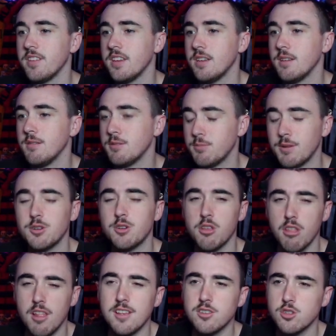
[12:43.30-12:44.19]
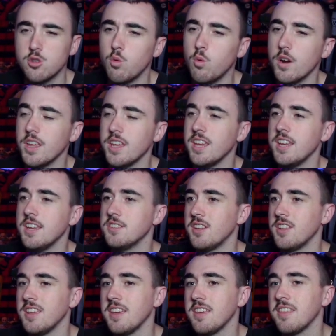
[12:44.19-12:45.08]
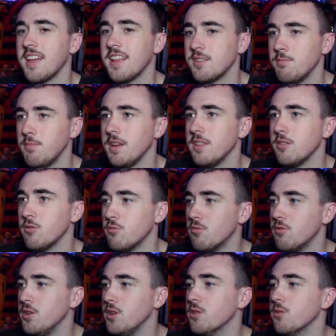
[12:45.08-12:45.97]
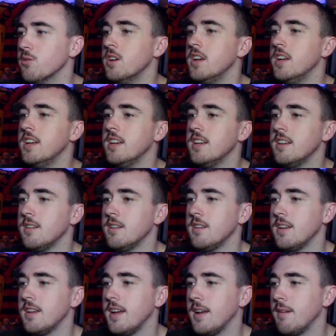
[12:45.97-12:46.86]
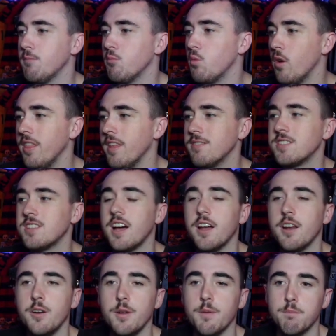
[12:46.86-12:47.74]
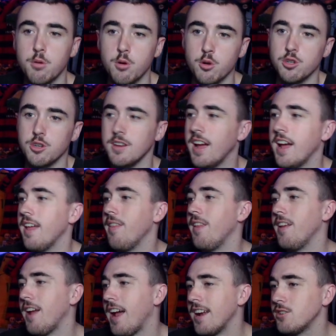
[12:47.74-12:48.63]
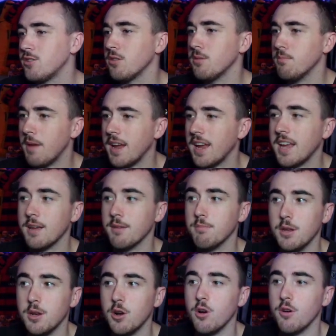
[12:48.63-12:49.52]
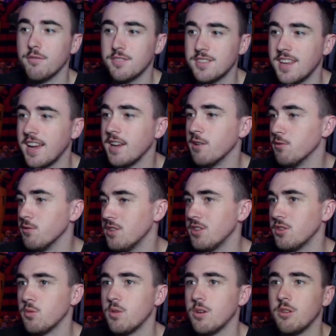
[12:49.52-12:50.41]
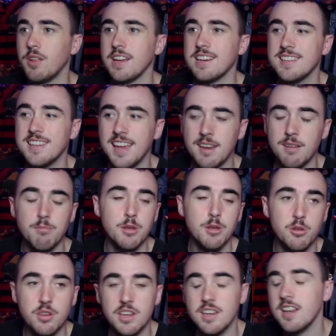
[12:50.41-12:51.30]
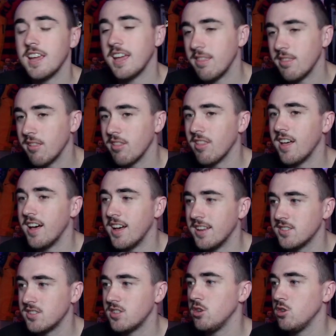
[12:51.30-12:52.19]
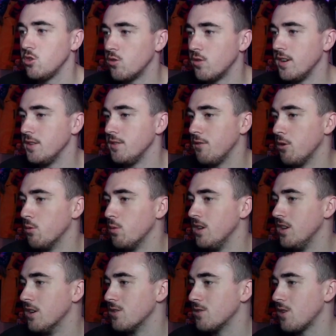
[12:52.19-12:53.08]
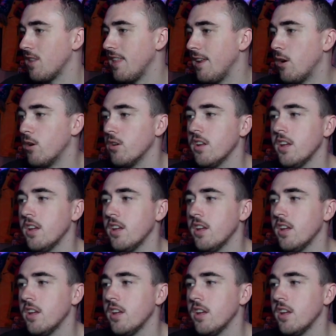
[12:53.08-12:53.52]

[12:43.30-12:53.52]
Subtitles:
especially the last 20 years. I think that's been the real, when they've started to push it out, and they're actually making a bit off sales as well, like 10 million in the last transfer window. So they're not